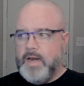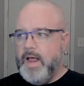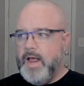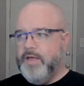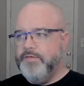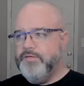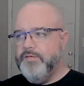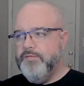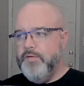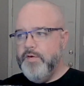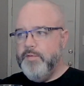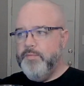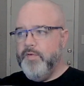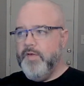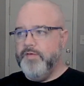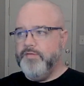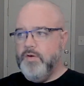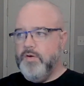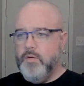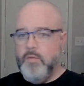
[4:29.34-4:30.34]
It has a very
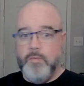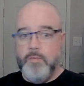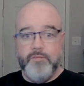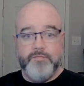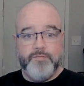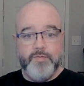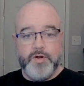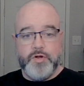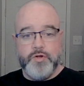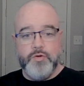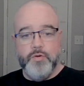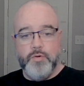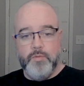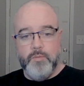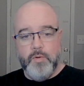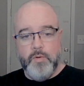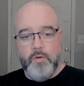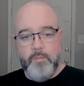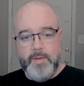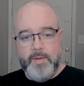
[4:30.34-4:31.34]
pleasant aroma, a very good
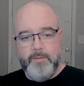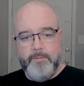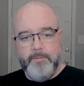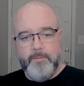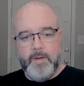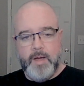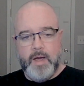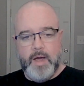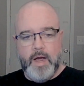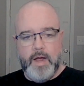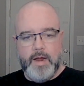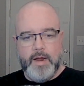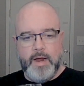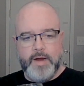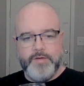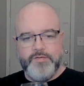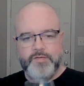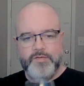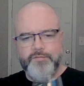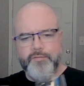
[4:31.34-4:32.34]
aroma.
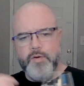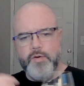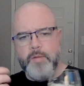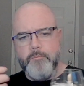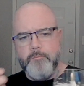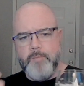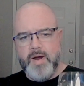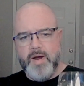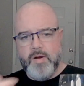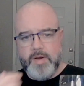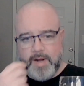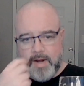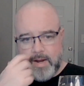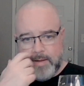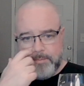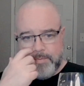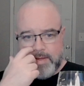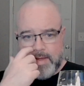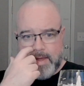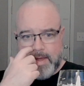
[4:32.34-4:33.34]
I just, for an American
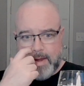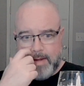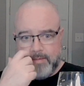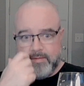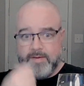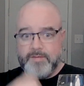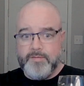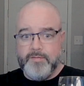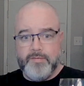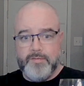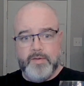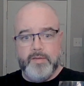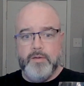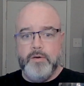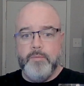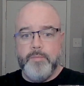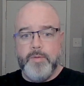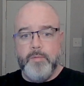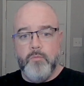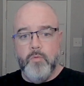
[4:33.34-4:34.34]
IPA, I'd like to see a
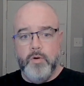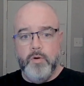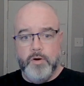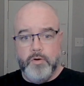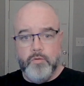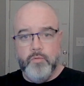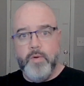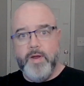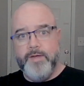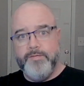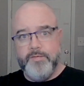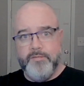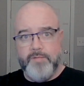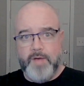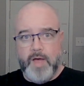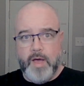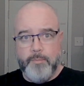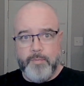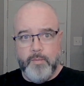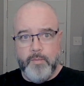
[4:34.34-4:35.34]
little bit more aggressive
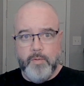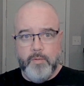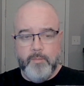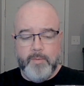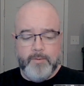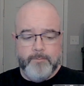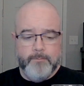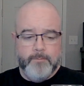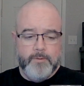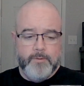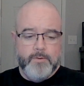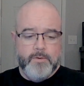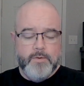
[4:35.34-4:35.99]
hop aroma.